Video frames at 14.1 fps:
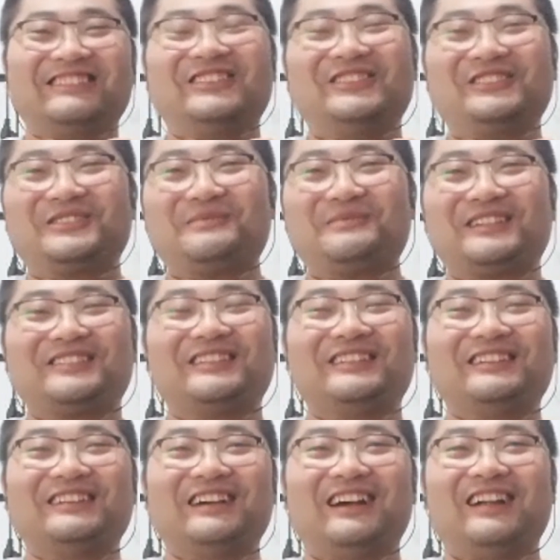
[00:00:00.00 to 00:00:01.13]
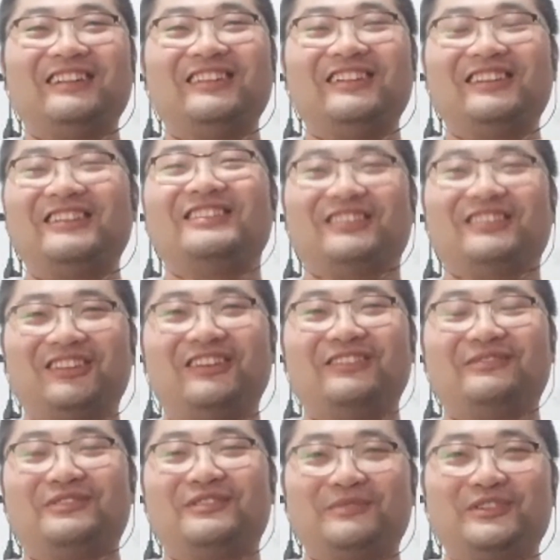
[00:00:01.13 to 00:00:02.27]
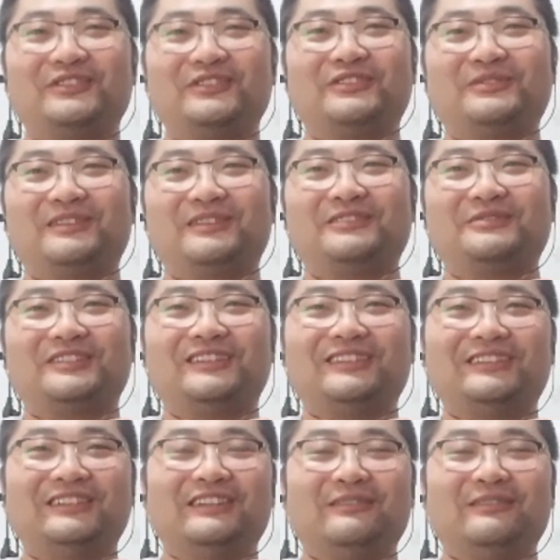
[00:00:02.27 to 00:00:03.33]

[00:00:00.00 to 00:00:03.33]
So basically, I learned a lot from YouTube as well.